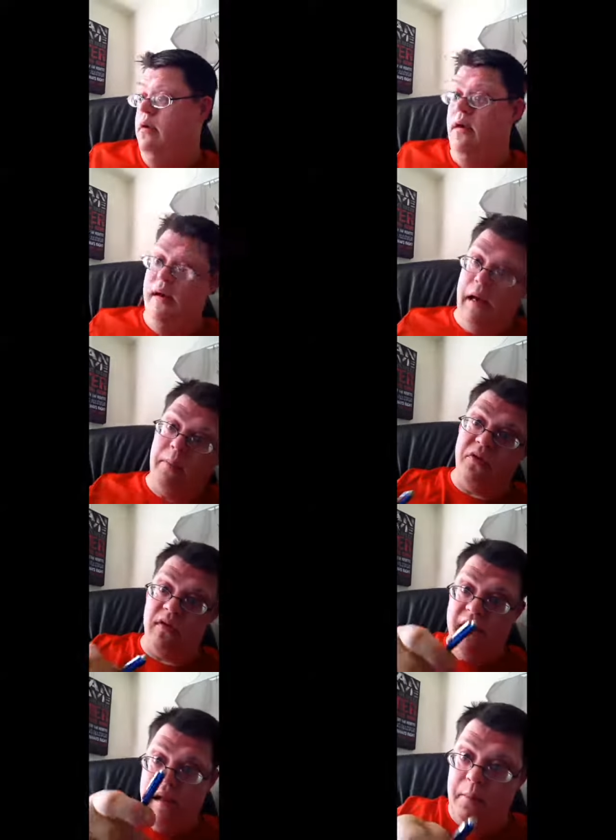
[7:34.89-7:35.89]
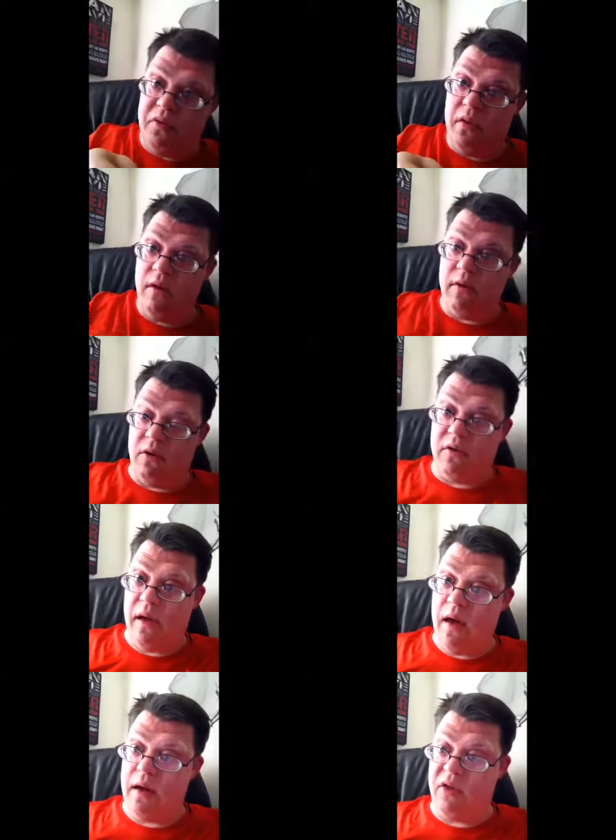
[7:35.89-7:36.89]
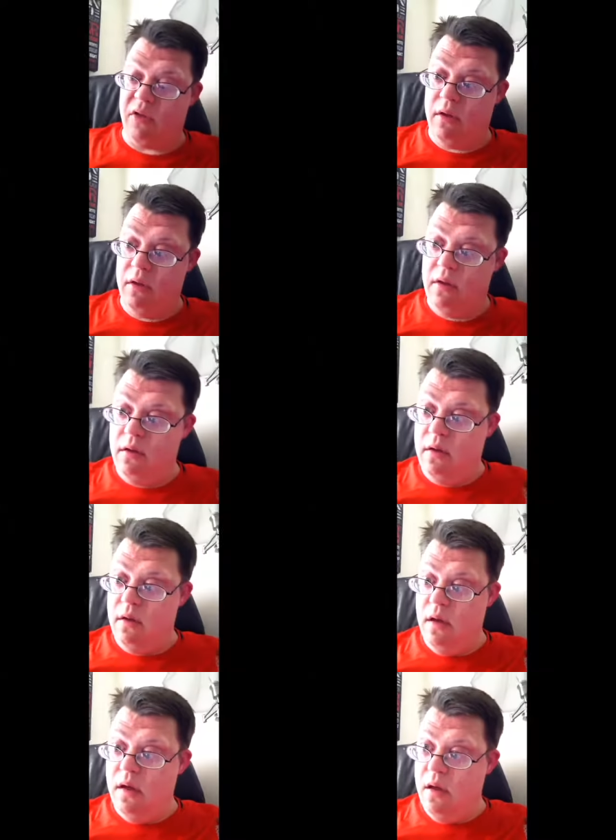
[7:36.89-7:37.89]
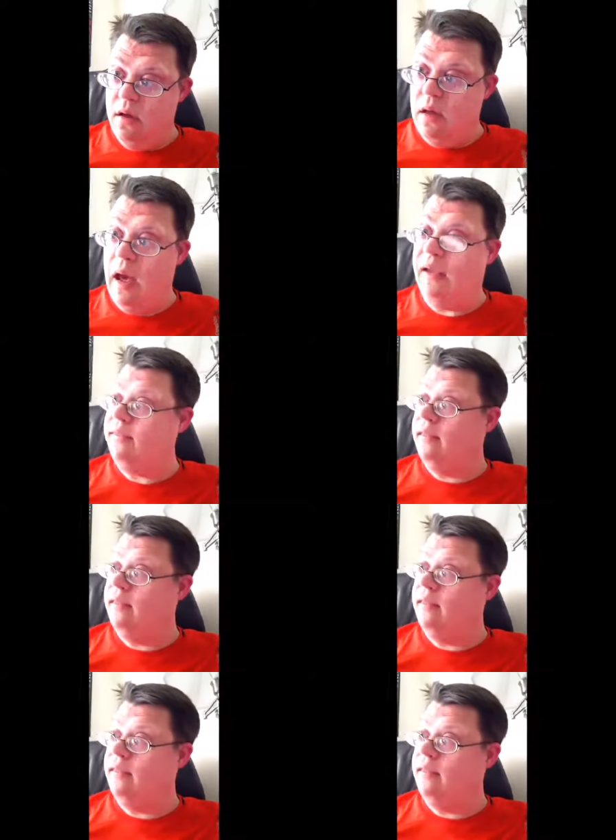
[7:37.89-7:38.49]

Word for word: And I'm, and I'm serious, guys. I,